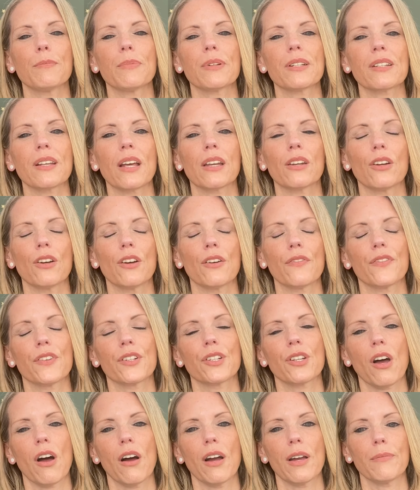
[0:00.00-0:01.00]
percent of the
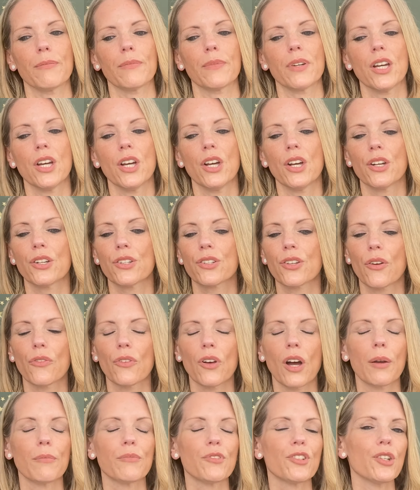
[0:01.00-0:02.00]
time, so
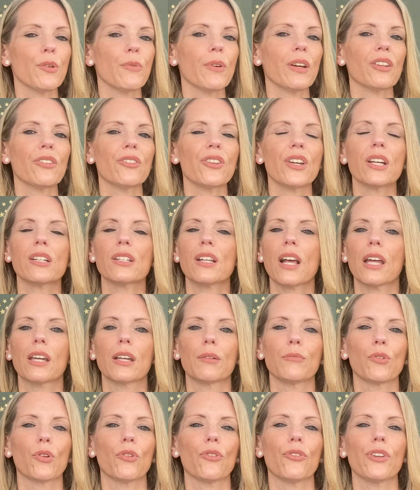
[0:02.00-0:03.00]
that I'm doing things and
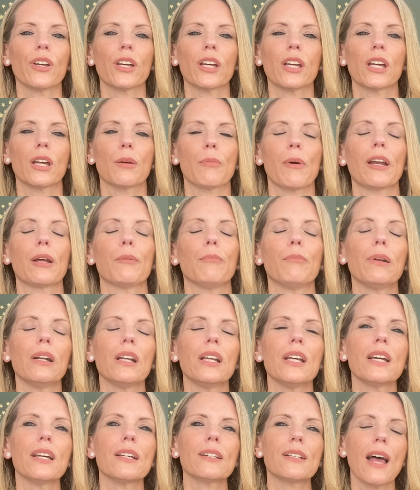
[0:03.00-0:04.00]
I'm not thinking about it.
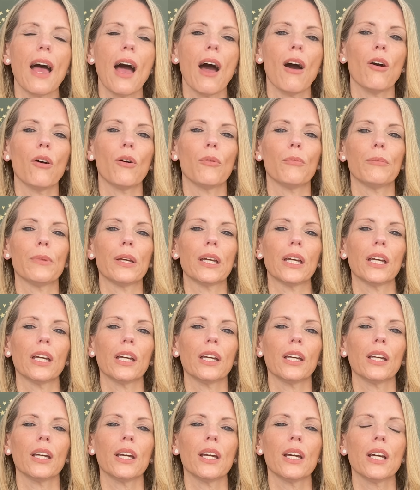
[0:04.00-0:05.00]
Please help
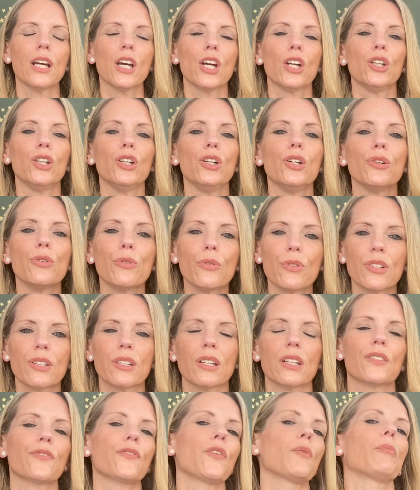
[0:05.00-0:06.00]
me lose
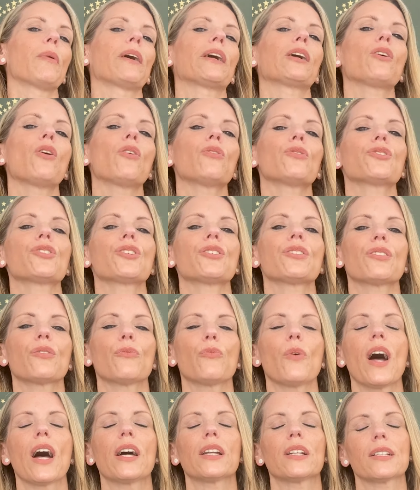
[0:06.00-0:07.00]
this from my conscious
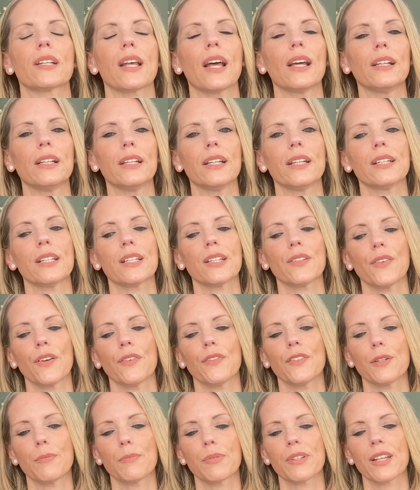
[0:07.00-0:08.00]
awareness at least
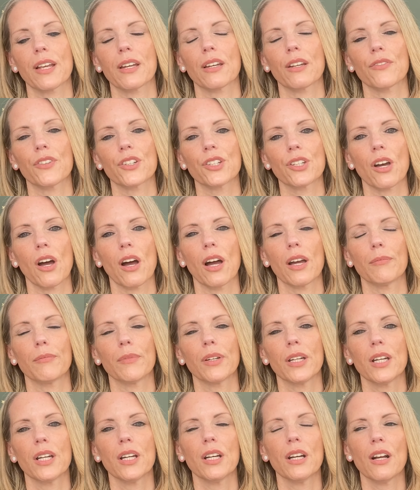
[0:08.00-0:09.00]
fifty percent of the
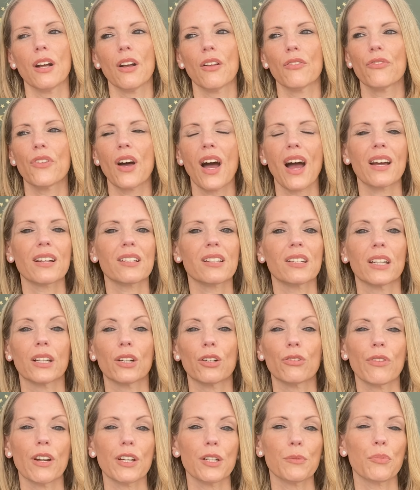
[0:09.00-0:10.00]
time. That is an
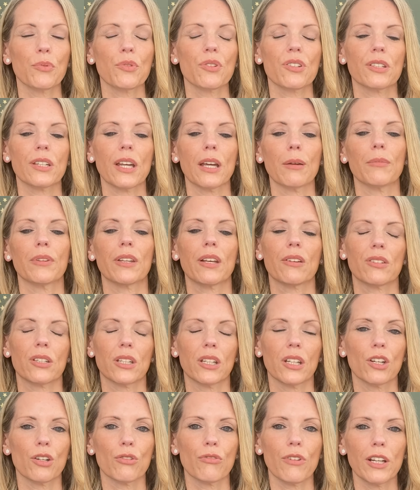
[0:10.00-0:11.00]
incredible statement. That's
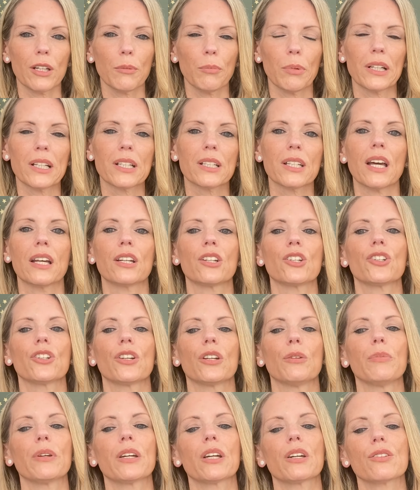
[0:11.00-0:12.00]
an incredible
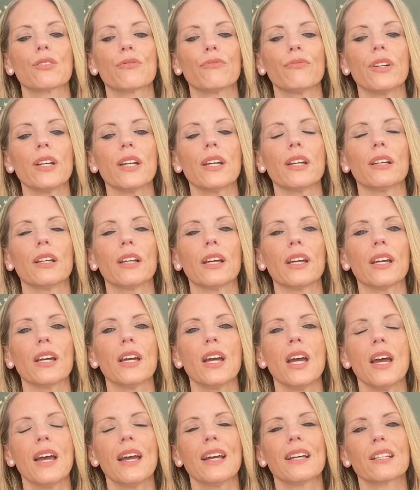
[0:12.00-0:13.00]
intention, because
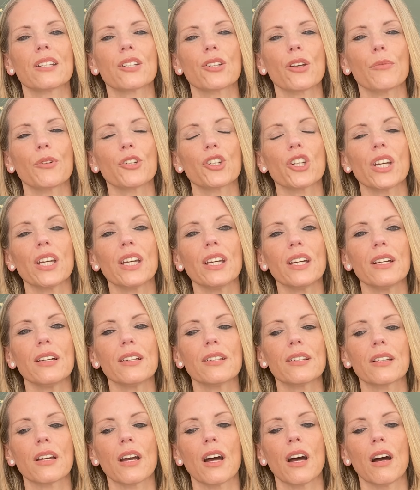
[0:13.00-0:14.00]
really it's so much
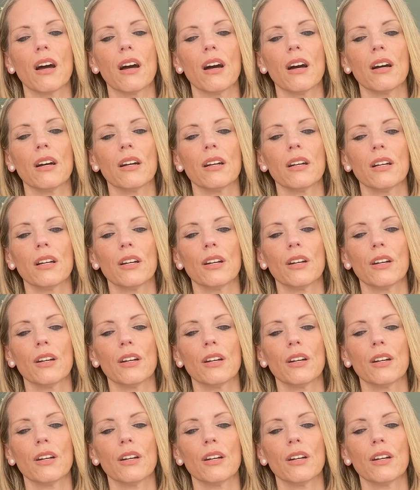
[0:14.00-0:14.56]
easier